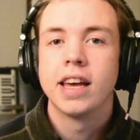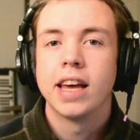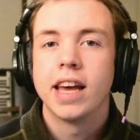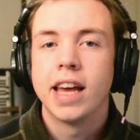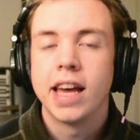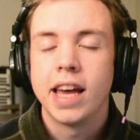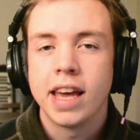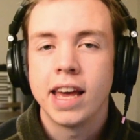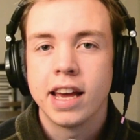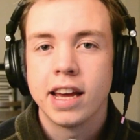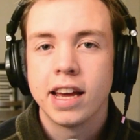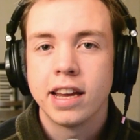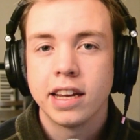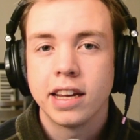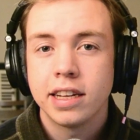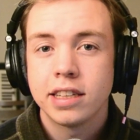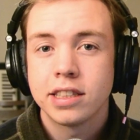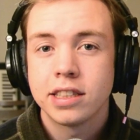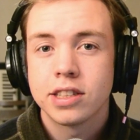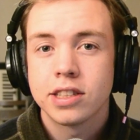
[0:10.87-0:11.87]
And
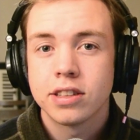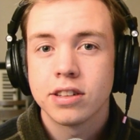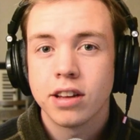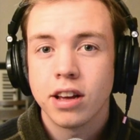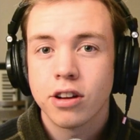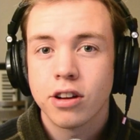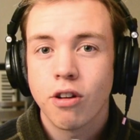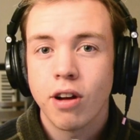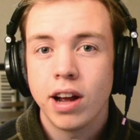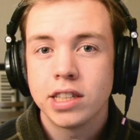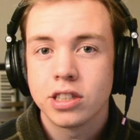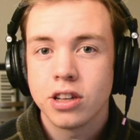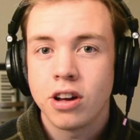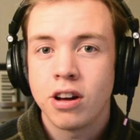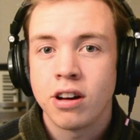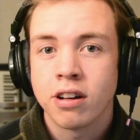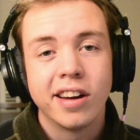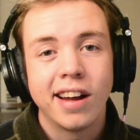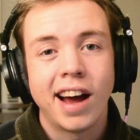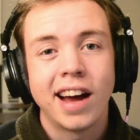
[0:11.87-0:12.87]
it's a great
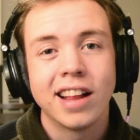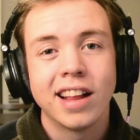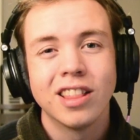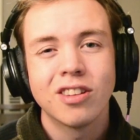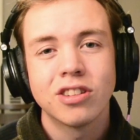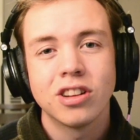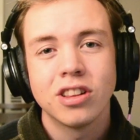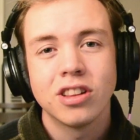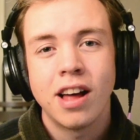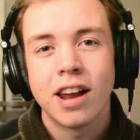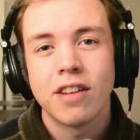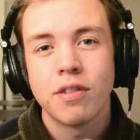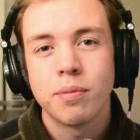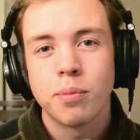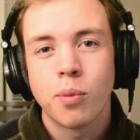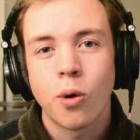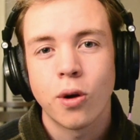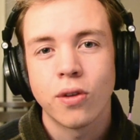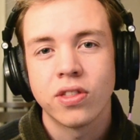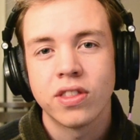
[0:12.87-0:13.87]
song. I learned a lot of
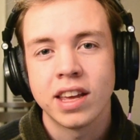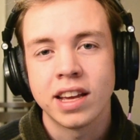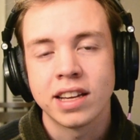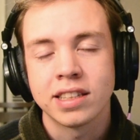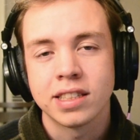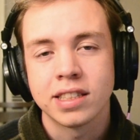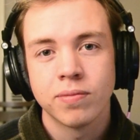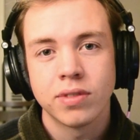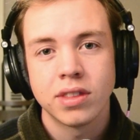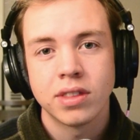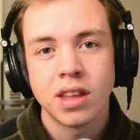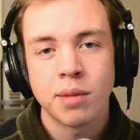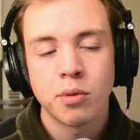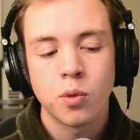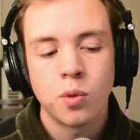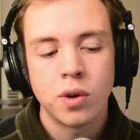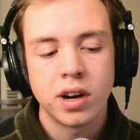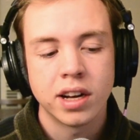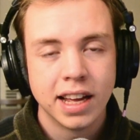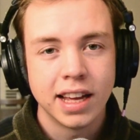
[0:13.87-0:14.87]
important things. Number
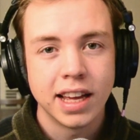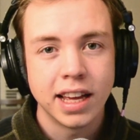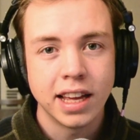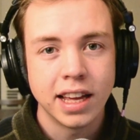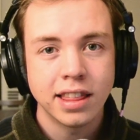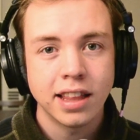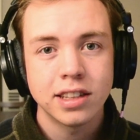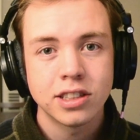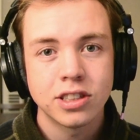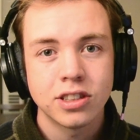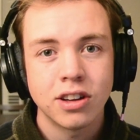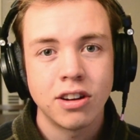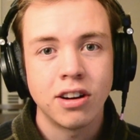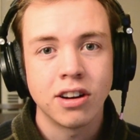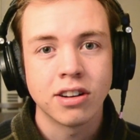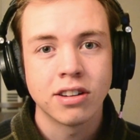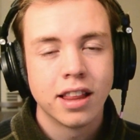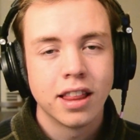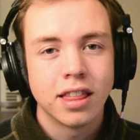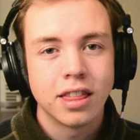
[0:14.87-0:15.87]
one, in that song,
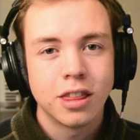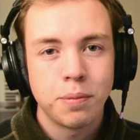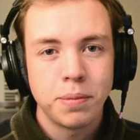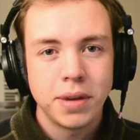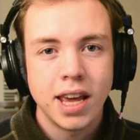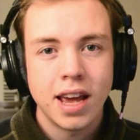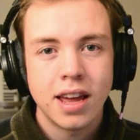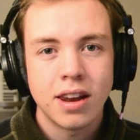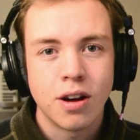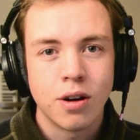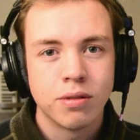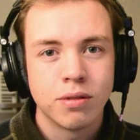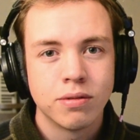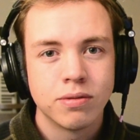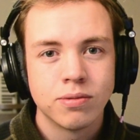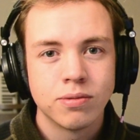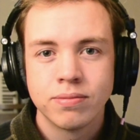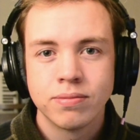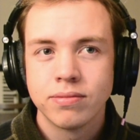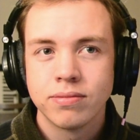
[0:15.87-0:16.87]
the piano
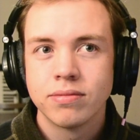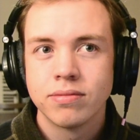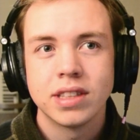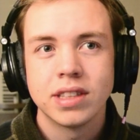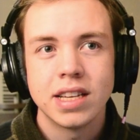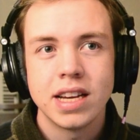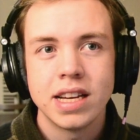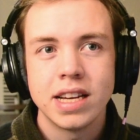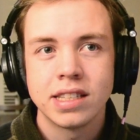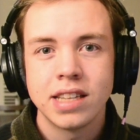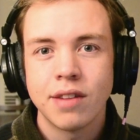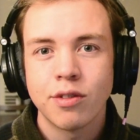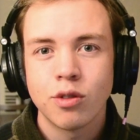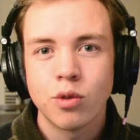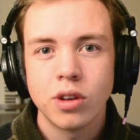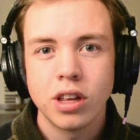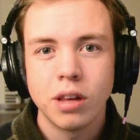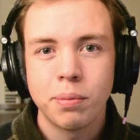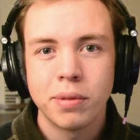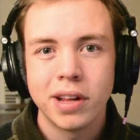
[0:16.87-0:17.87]
is never
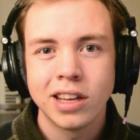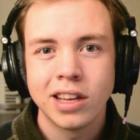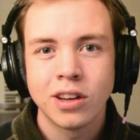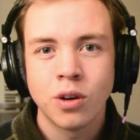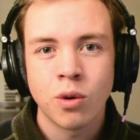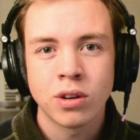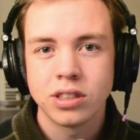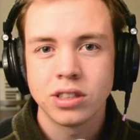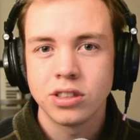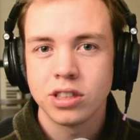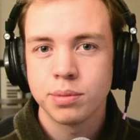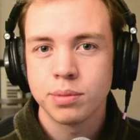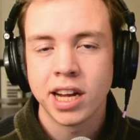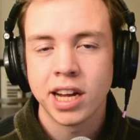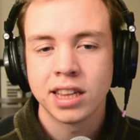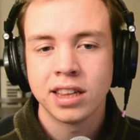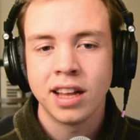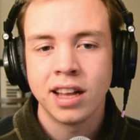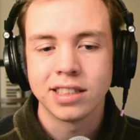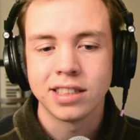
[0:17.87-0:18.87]
really playing chords, it's just
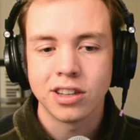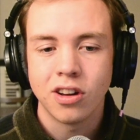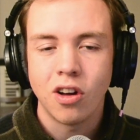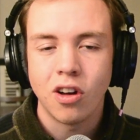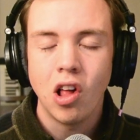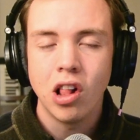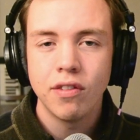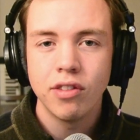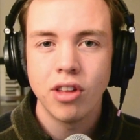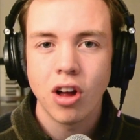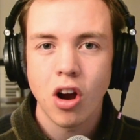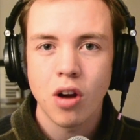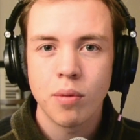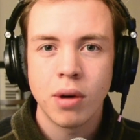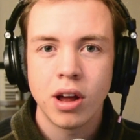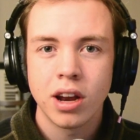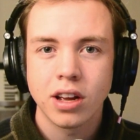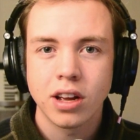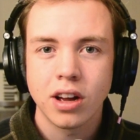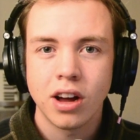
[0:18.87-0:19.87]
playing lines. And all of the
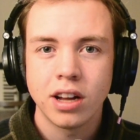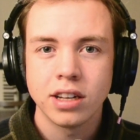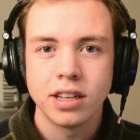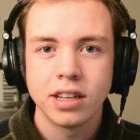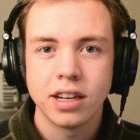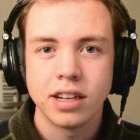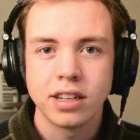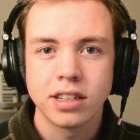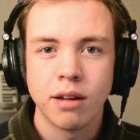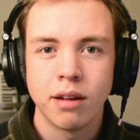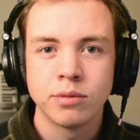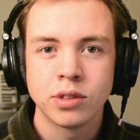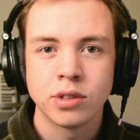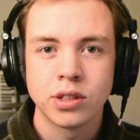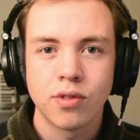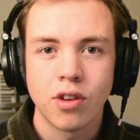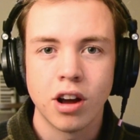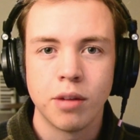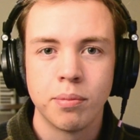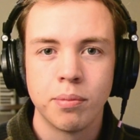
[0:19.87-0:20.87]
harmonic content comes
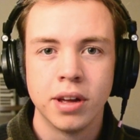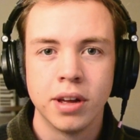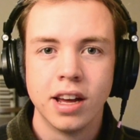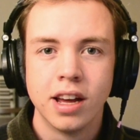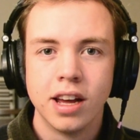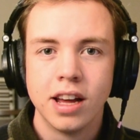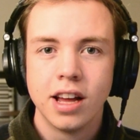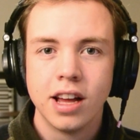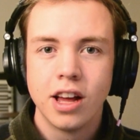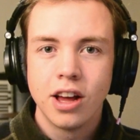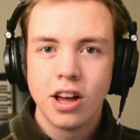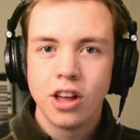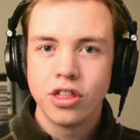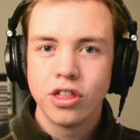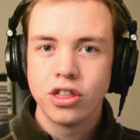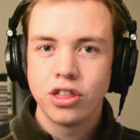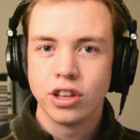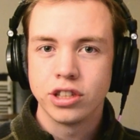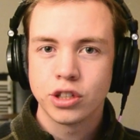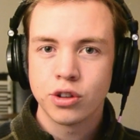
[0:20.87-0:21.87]
from
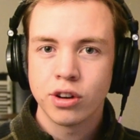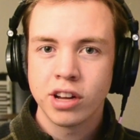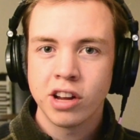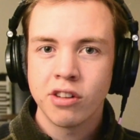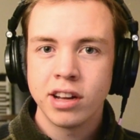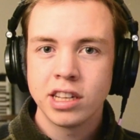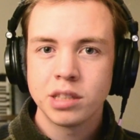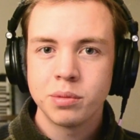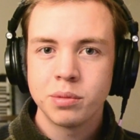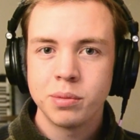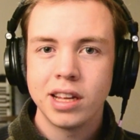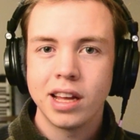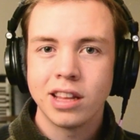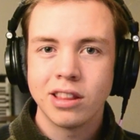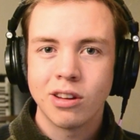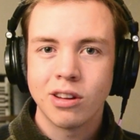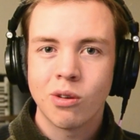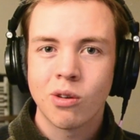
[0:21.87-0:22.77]
the string arrangement and the horn